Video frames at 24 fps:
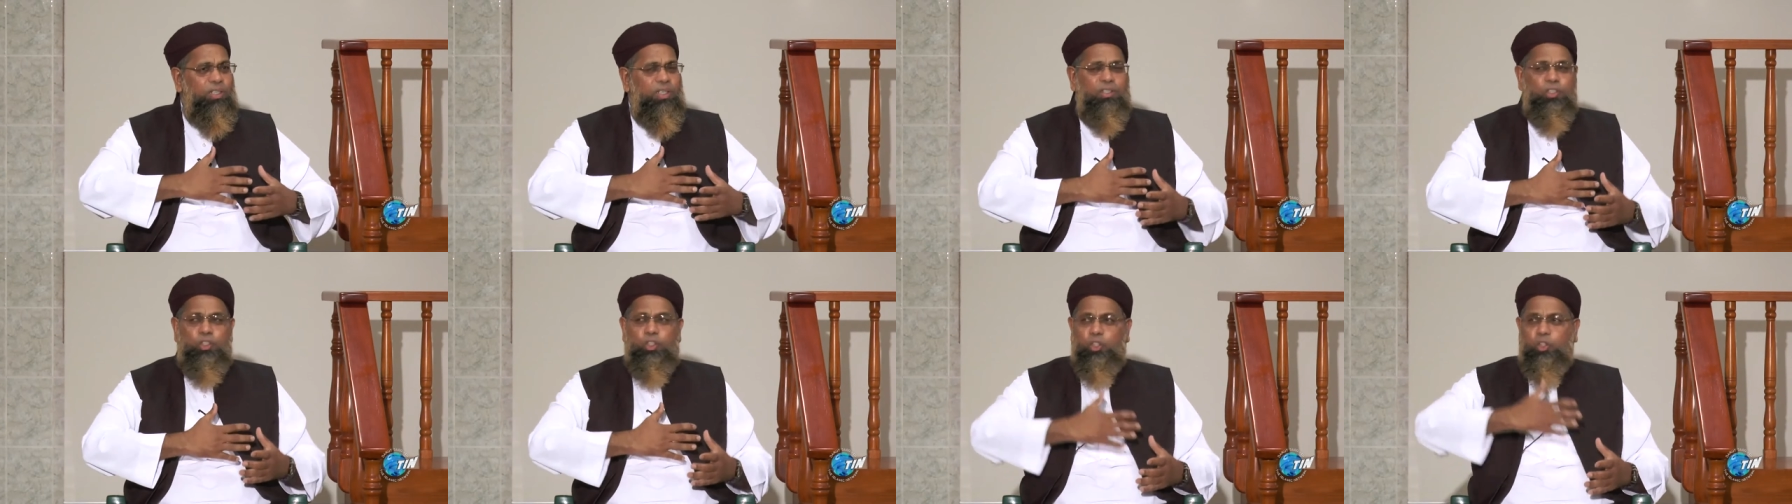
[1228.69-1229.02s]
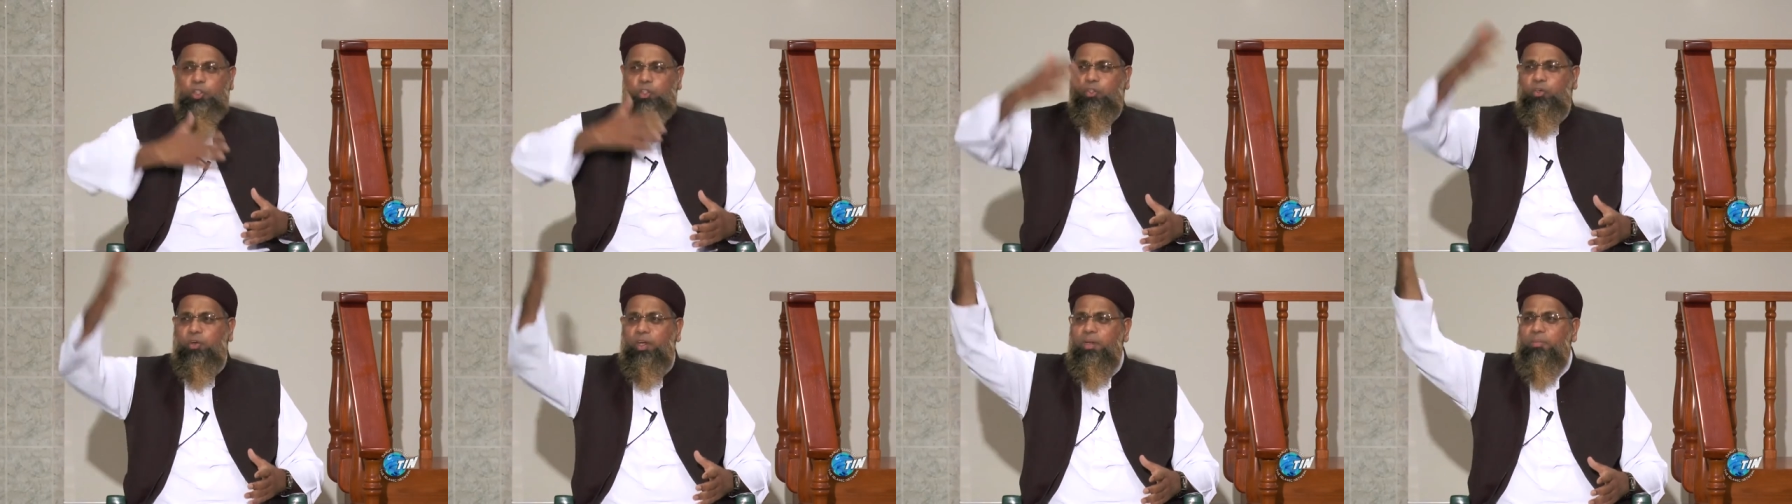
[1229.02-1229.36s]

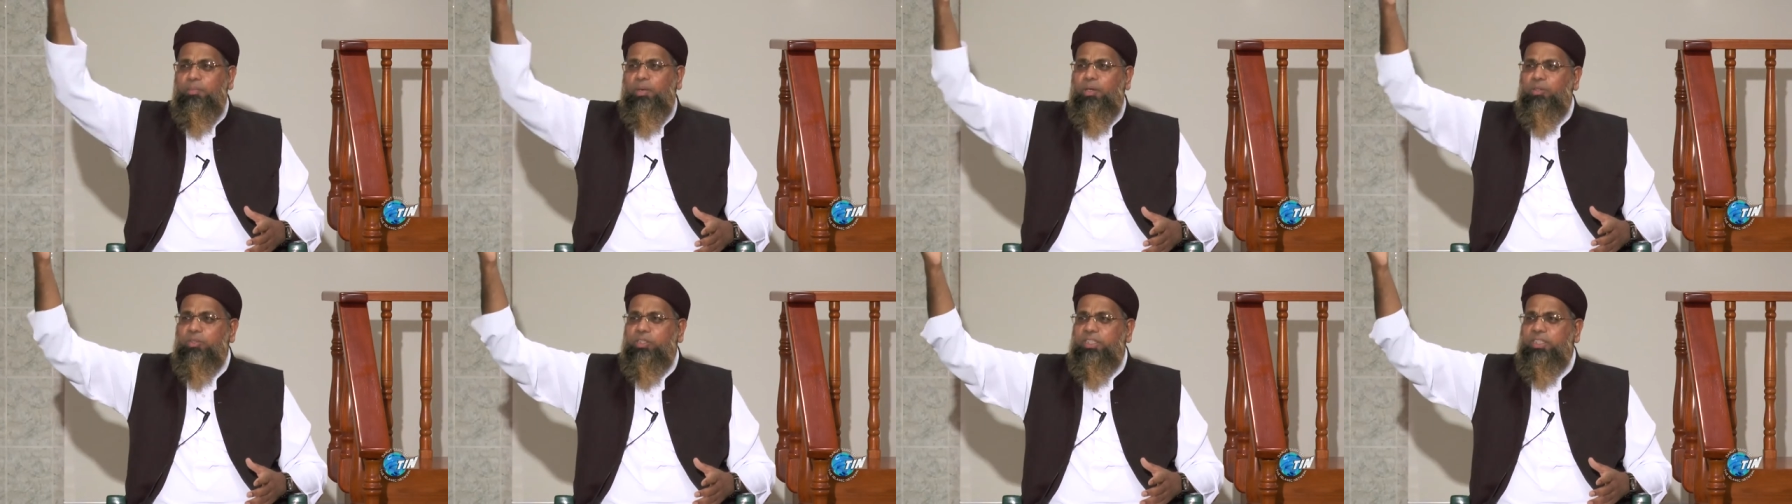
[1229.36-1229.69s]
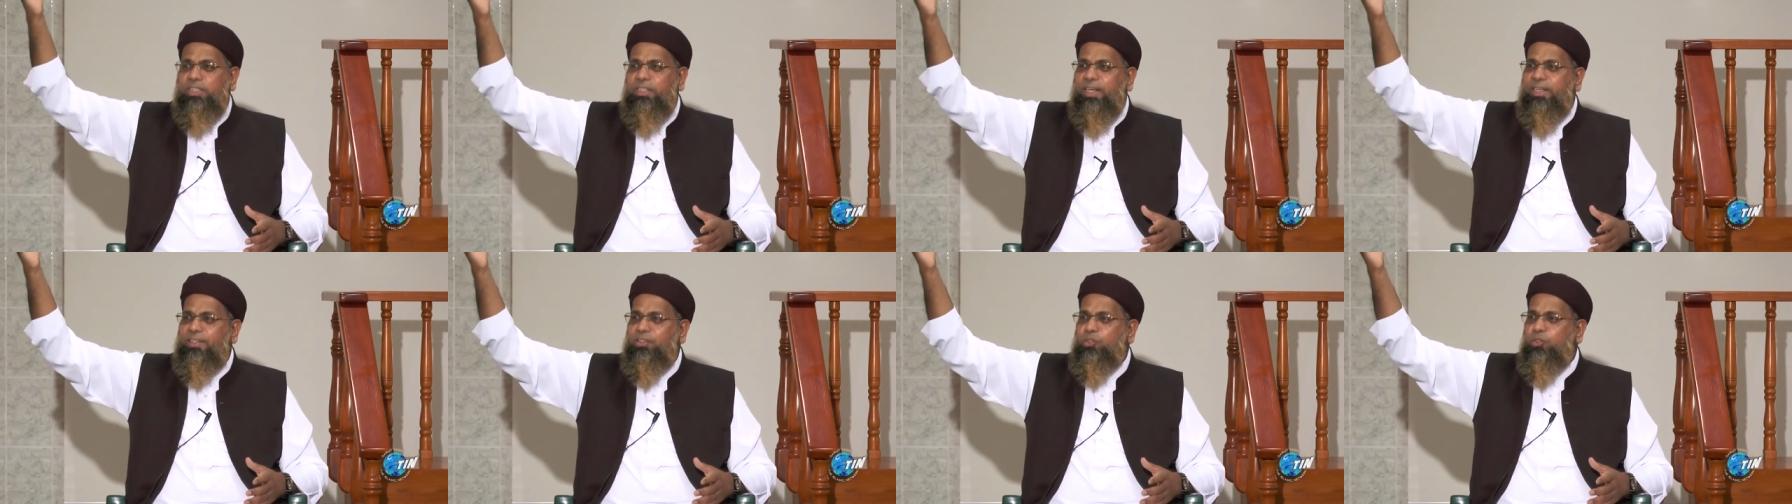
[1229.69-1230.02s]
scream out in
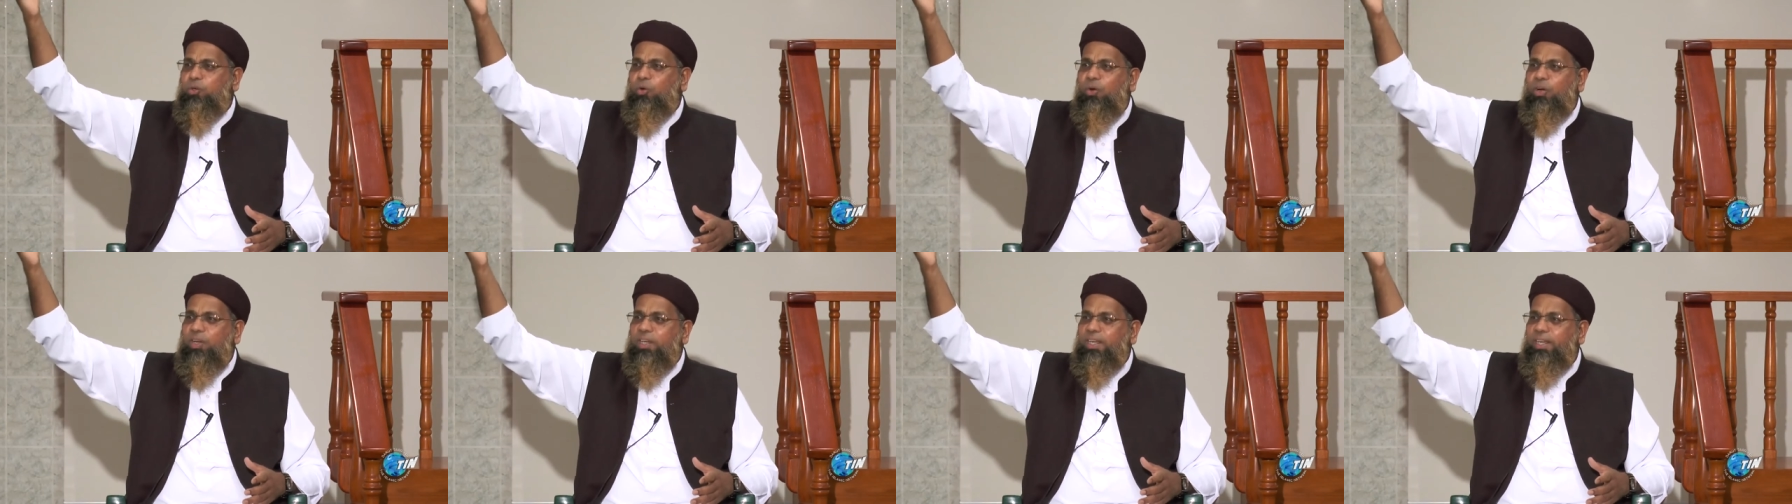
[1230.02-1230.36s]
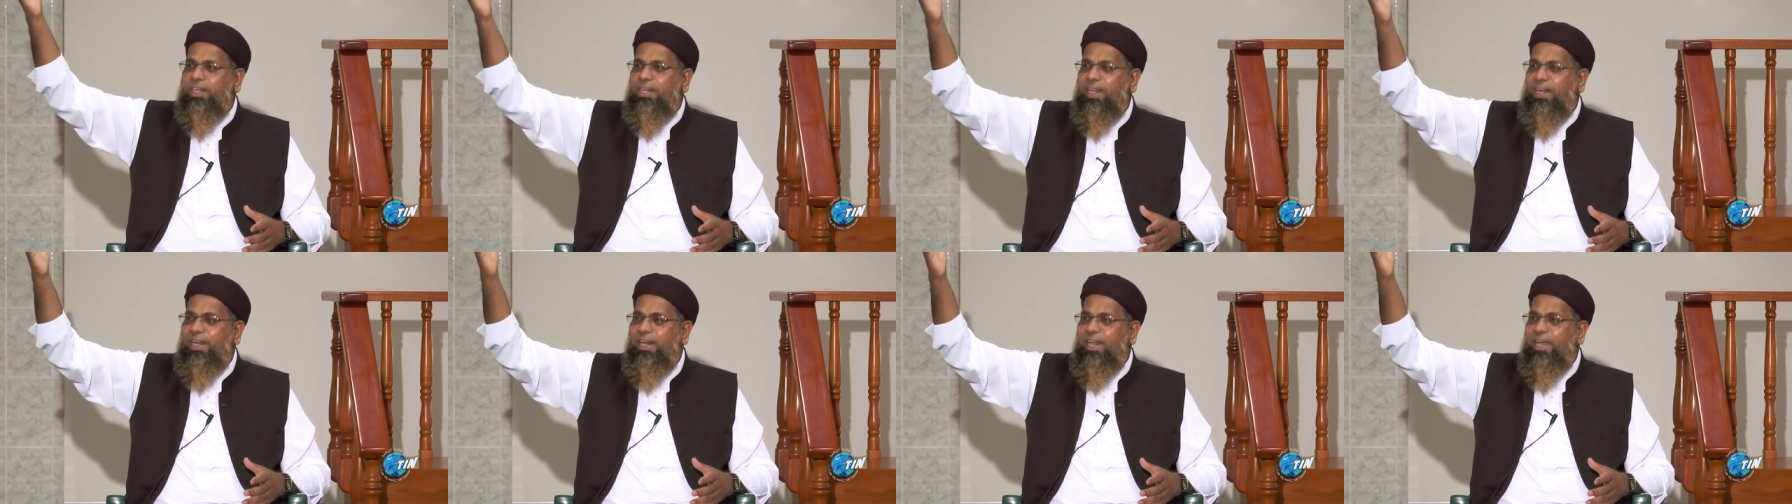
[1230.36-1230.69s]
their
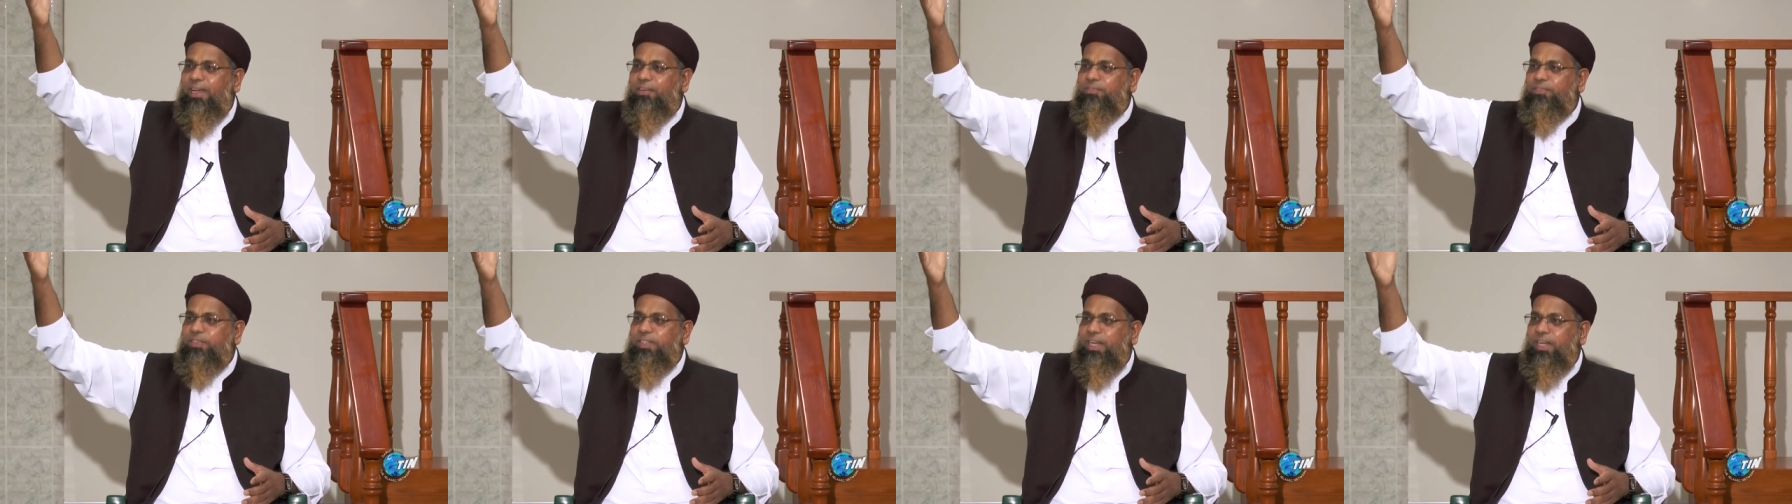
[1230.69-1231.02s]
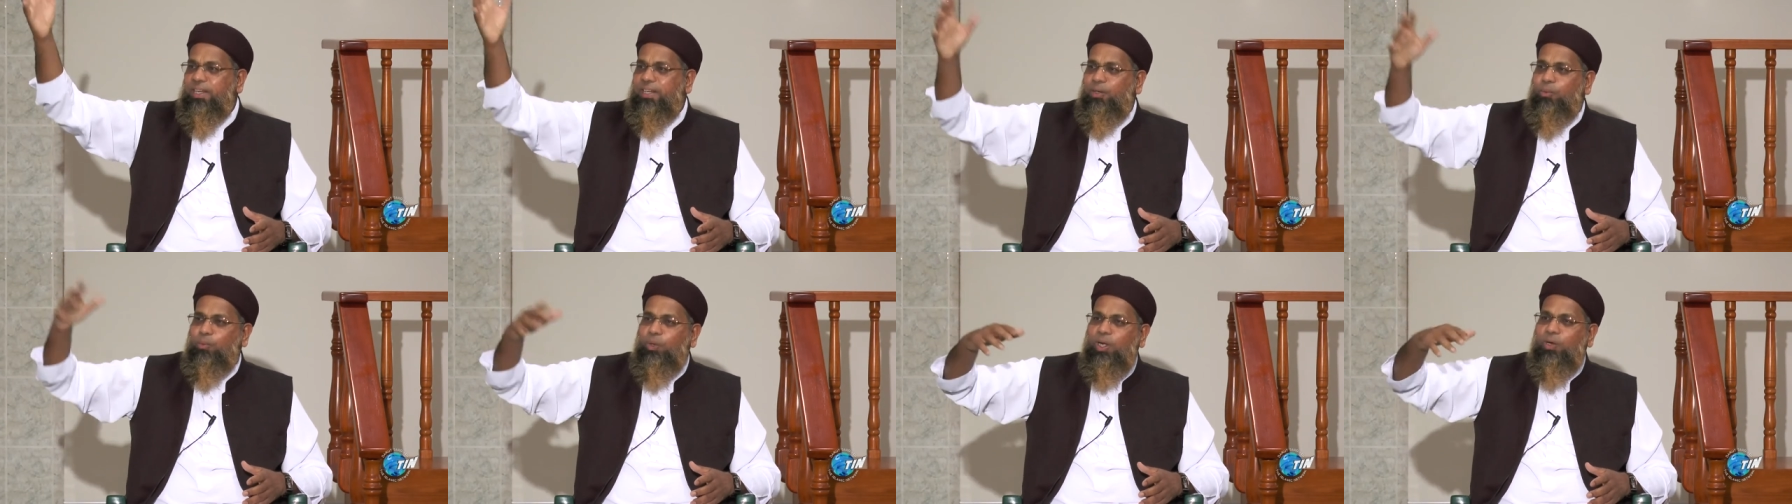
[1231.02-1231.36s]
talking and laughter
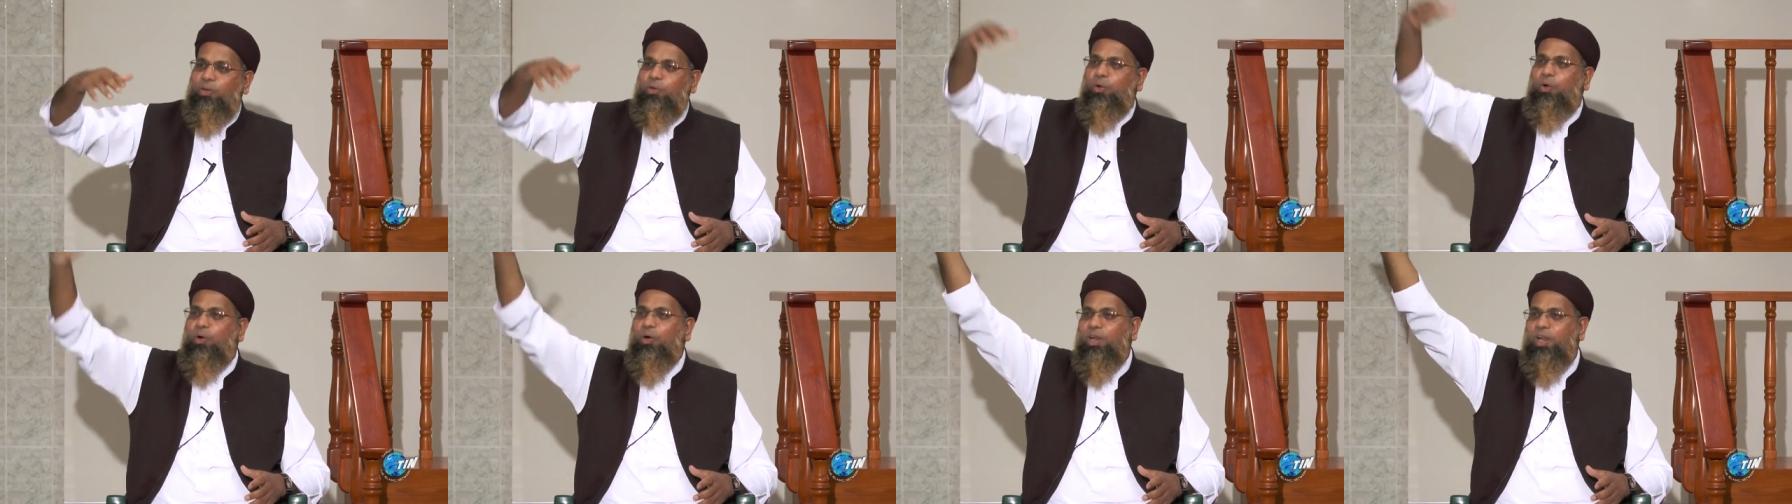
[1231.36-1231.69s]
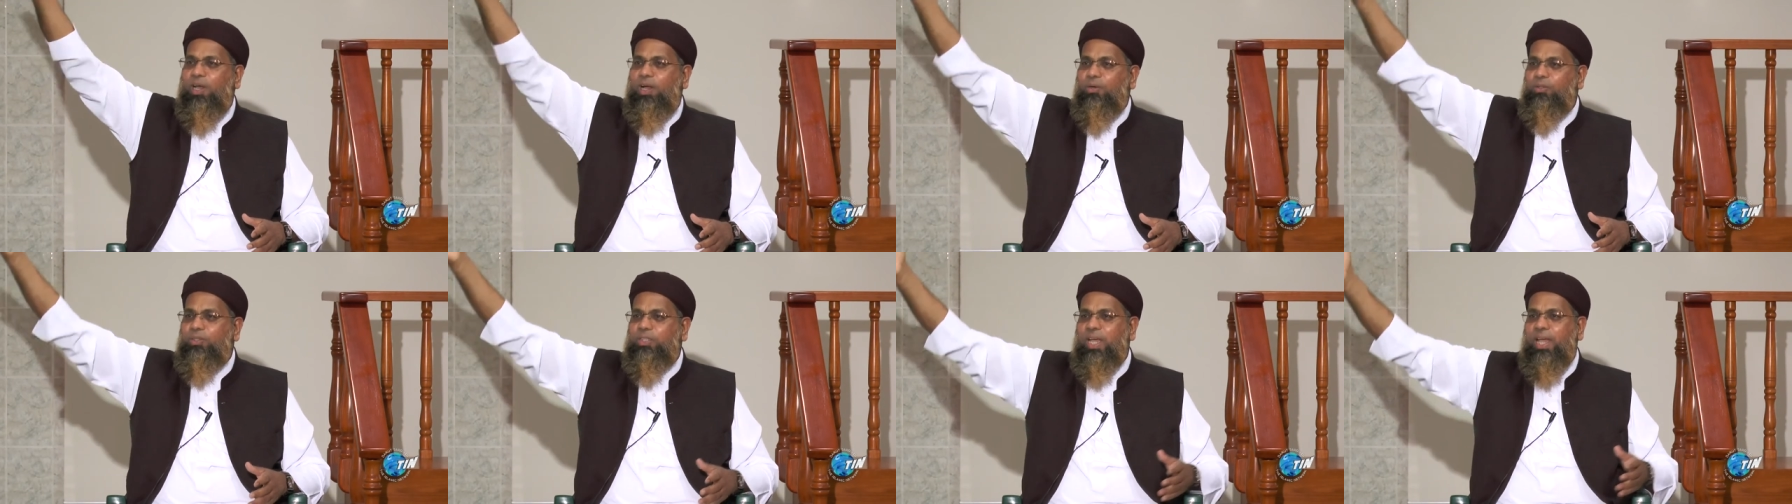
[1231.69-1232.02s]
and they will call
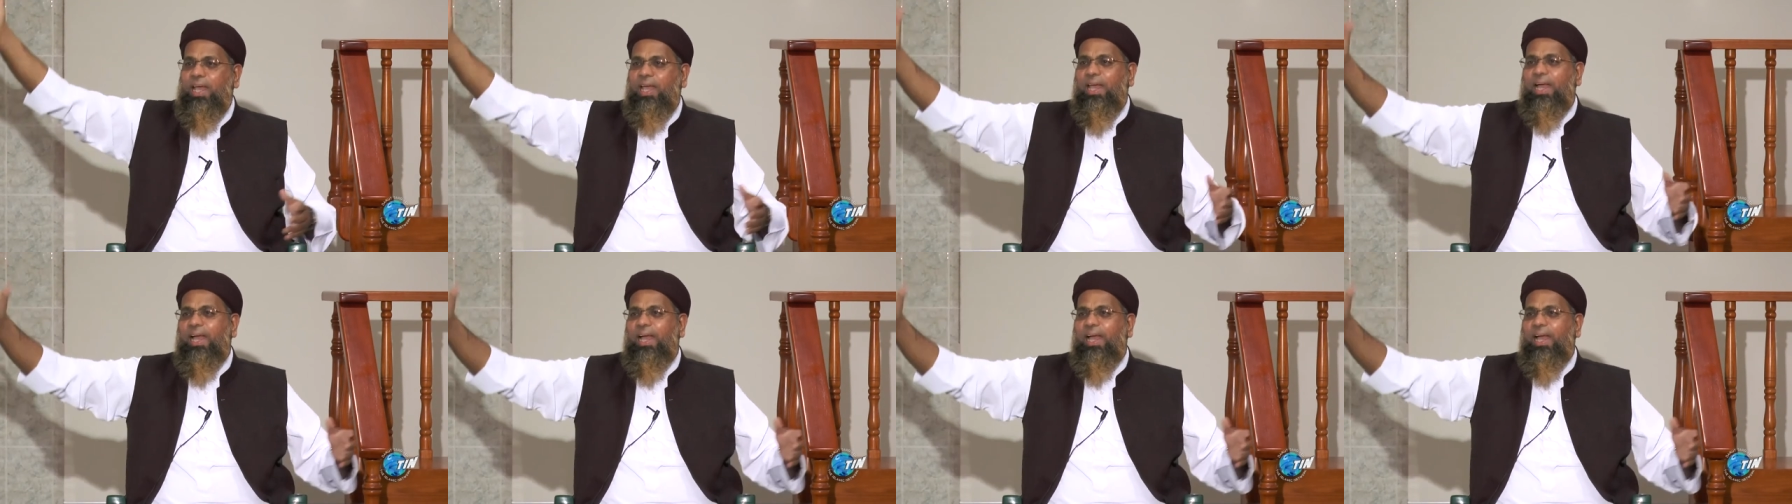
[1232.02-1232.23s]
out